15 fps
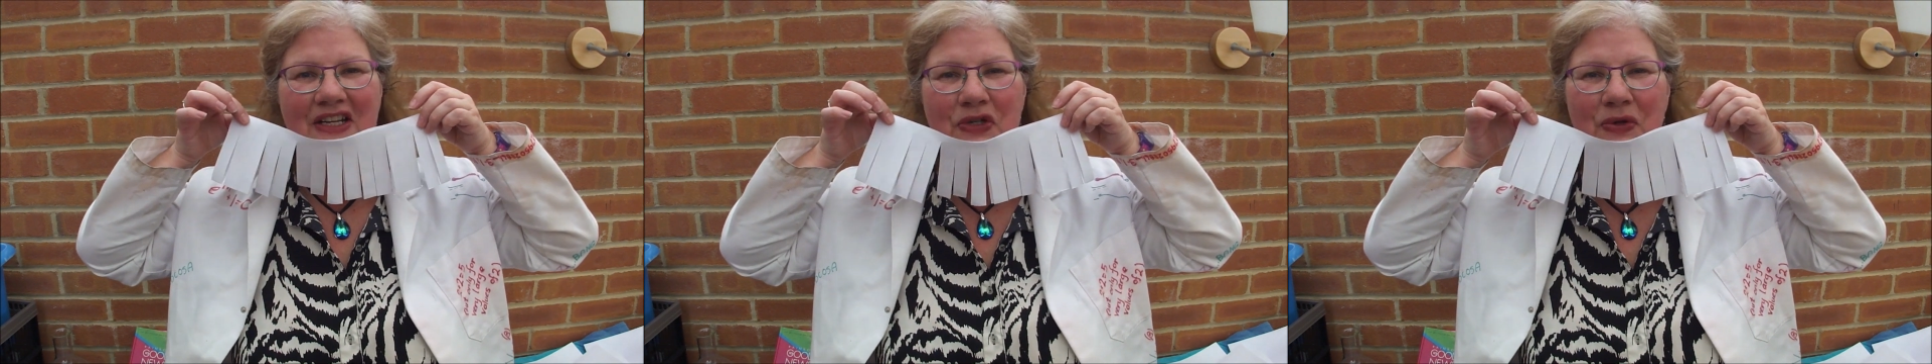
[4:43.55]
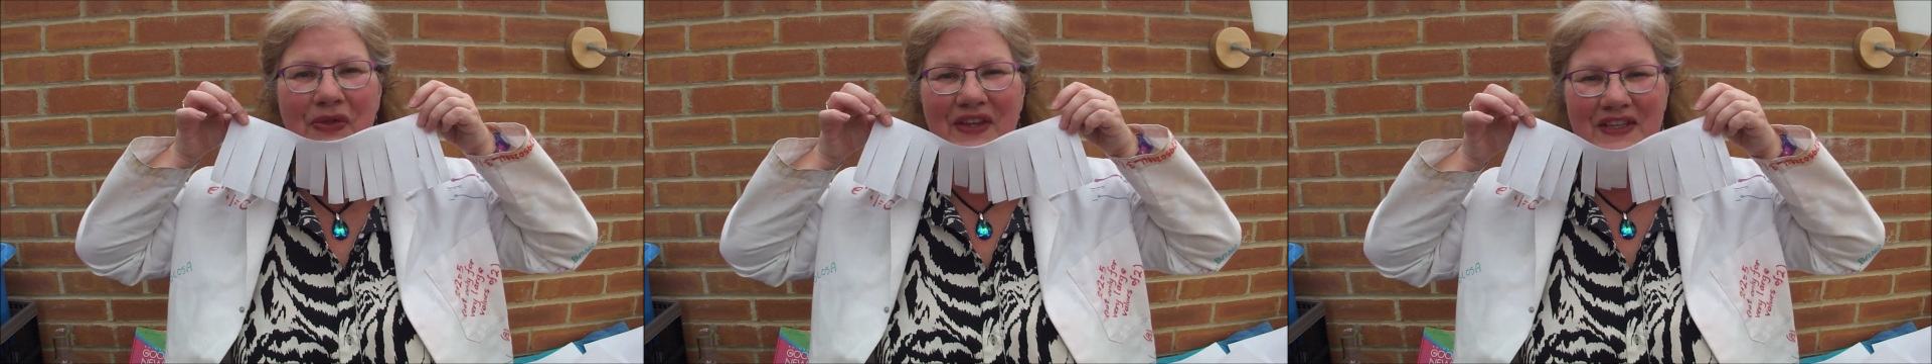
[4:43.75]

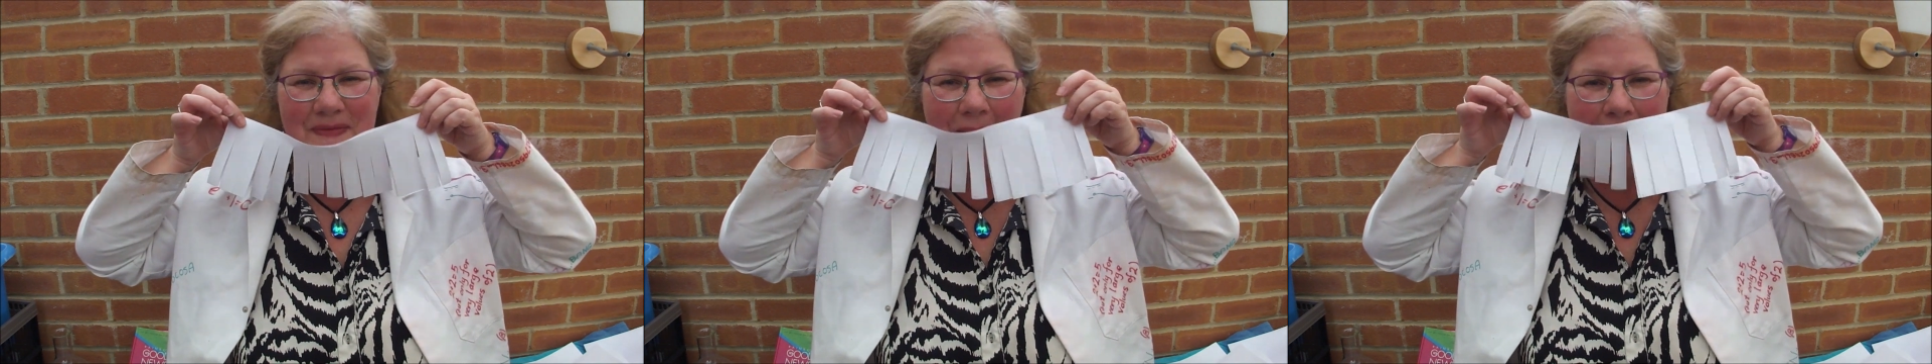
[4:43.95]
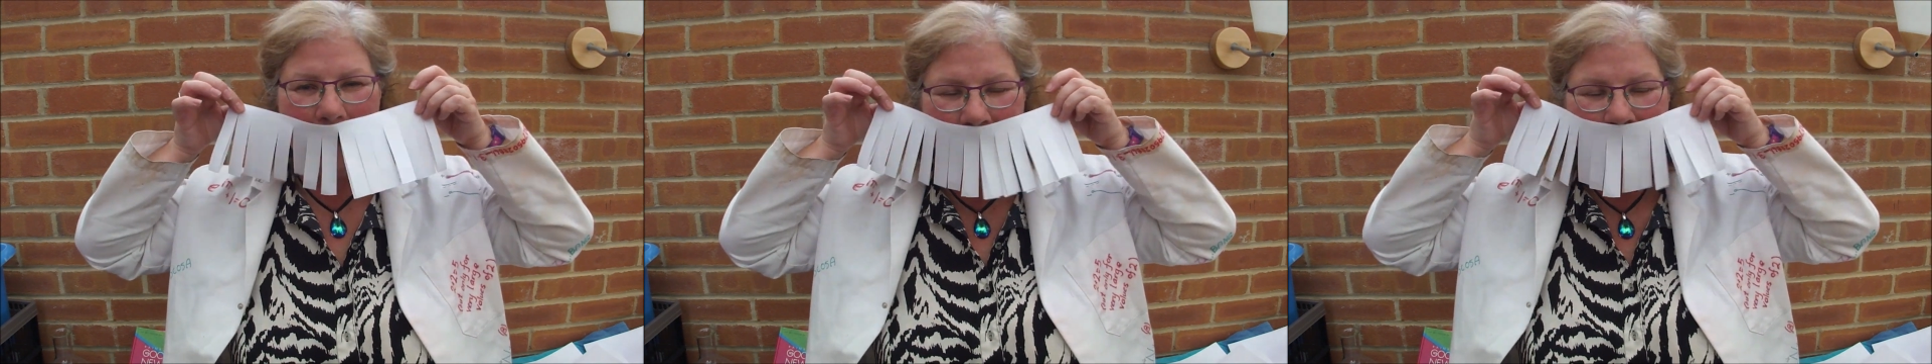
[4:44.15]
toothy
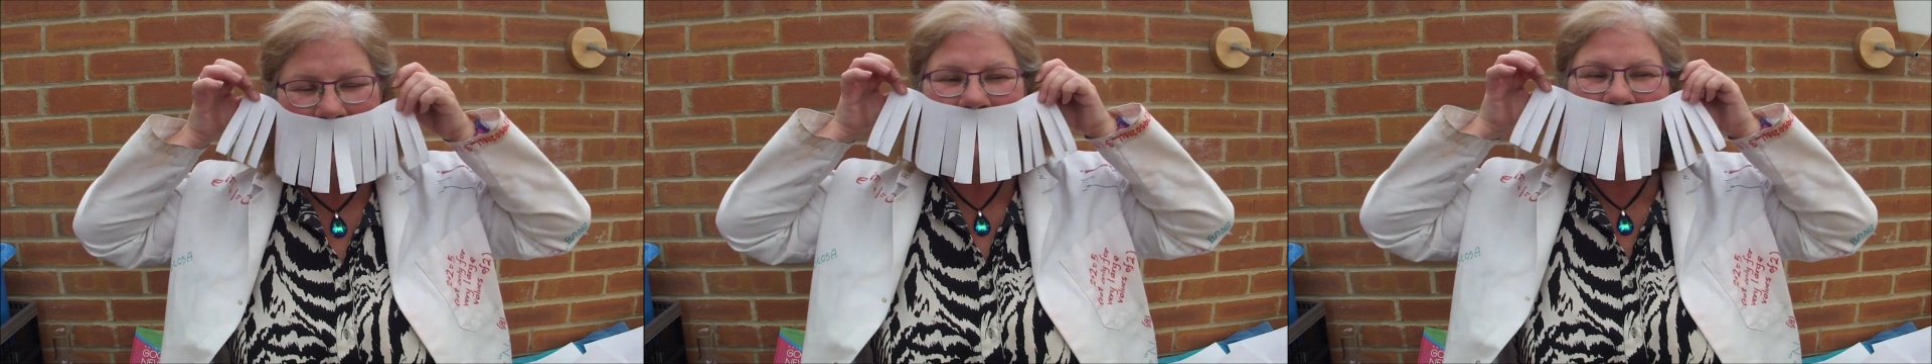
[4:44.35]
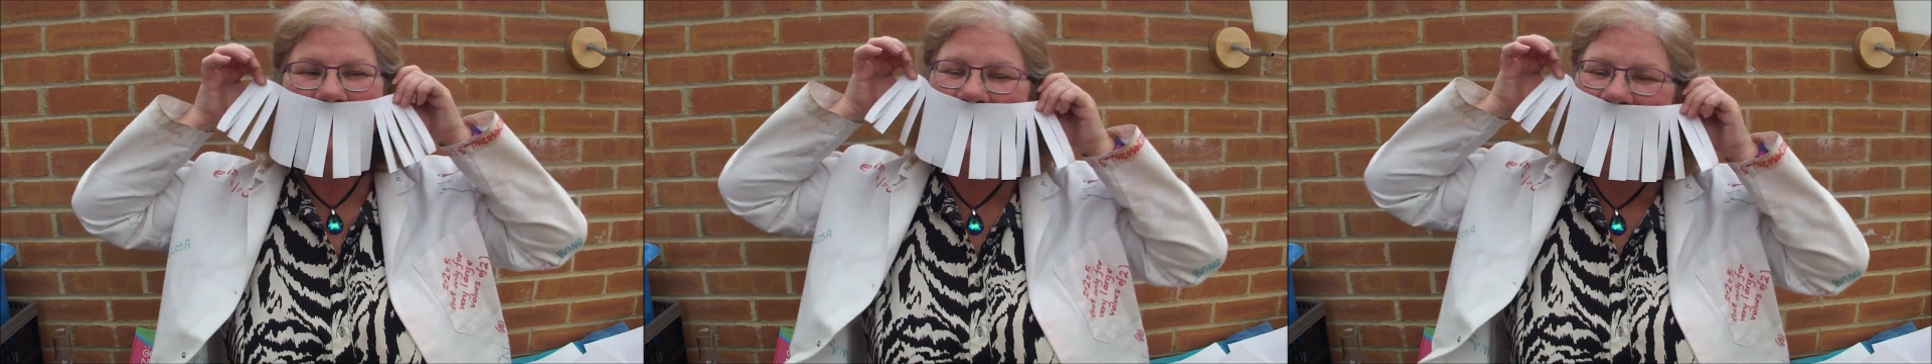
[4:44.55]
smile,
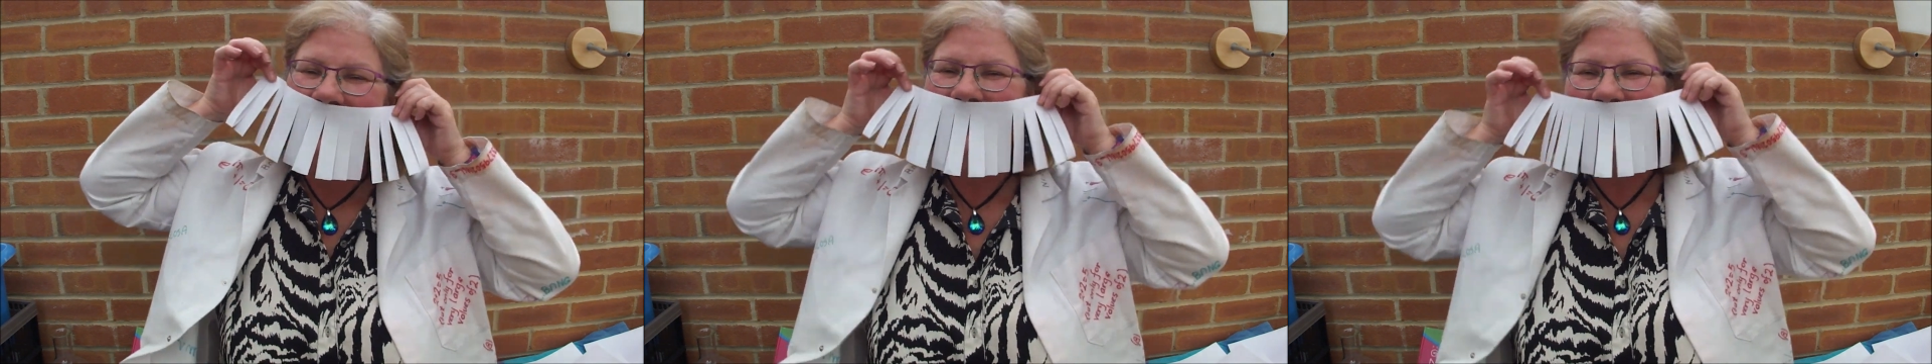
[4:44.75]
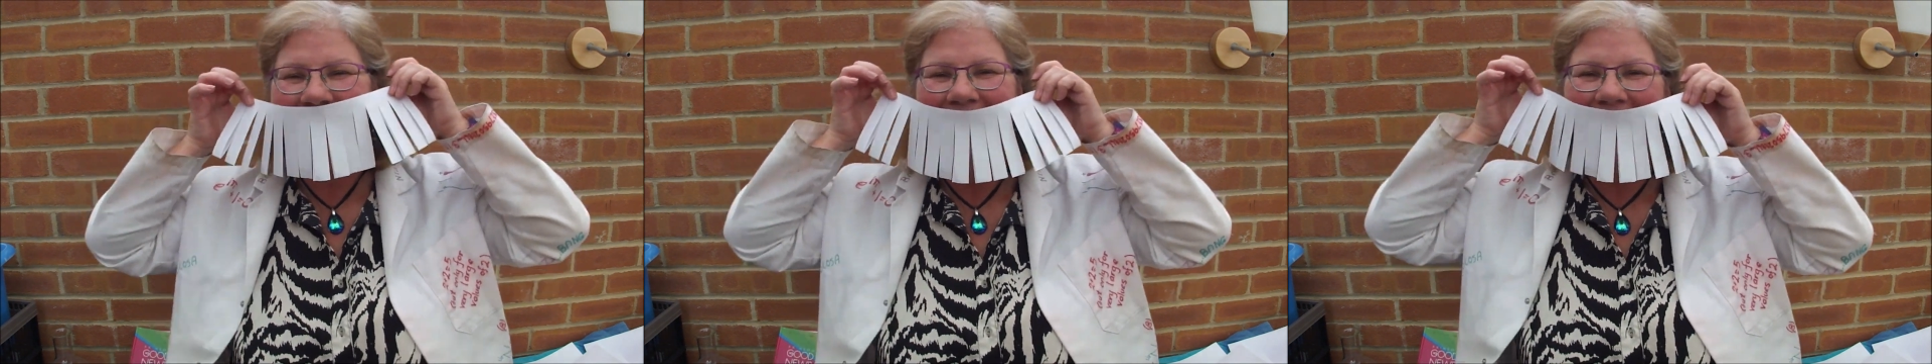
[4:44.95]

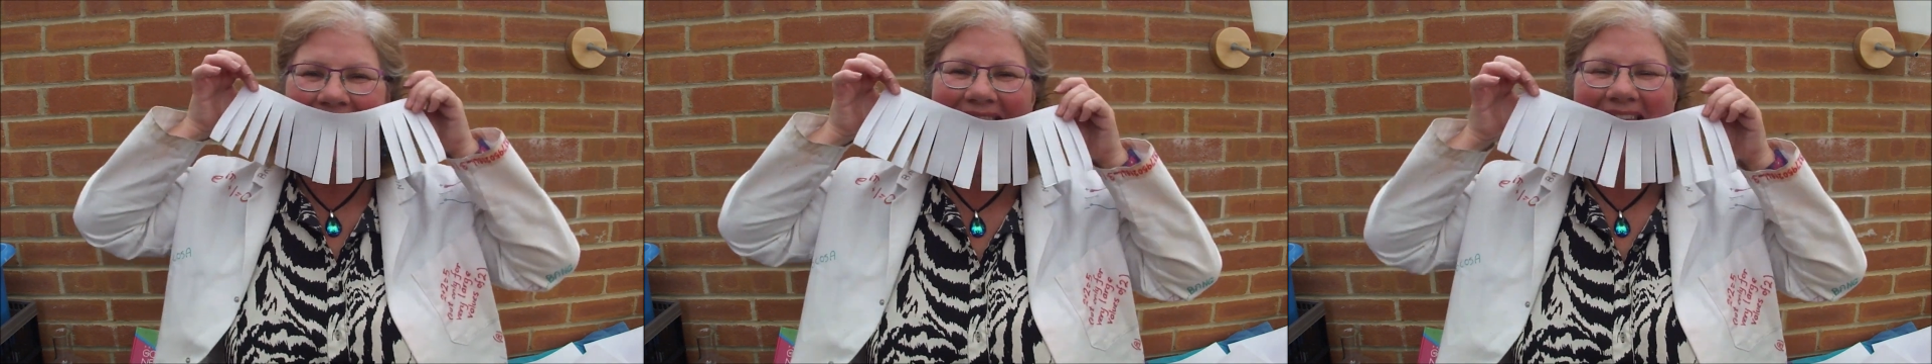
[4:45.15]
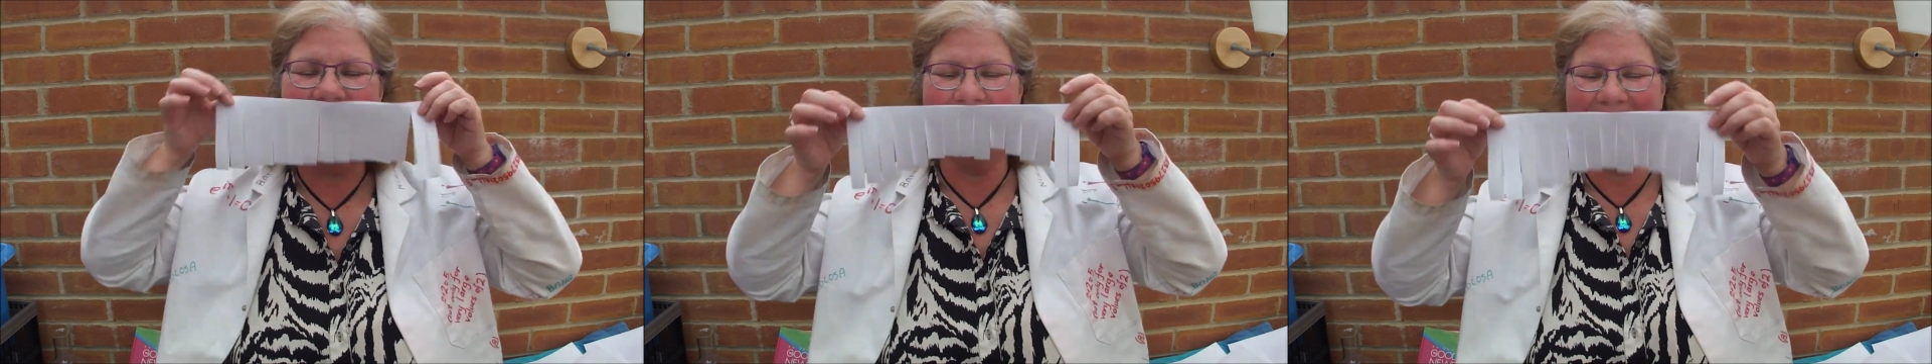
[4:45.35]
like
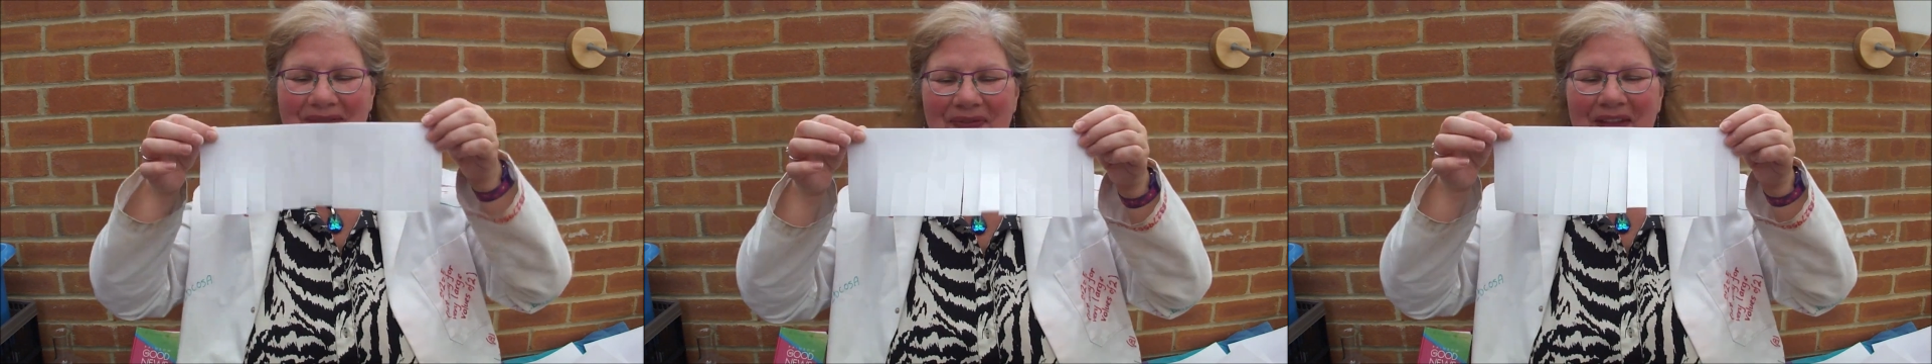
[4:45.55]
that.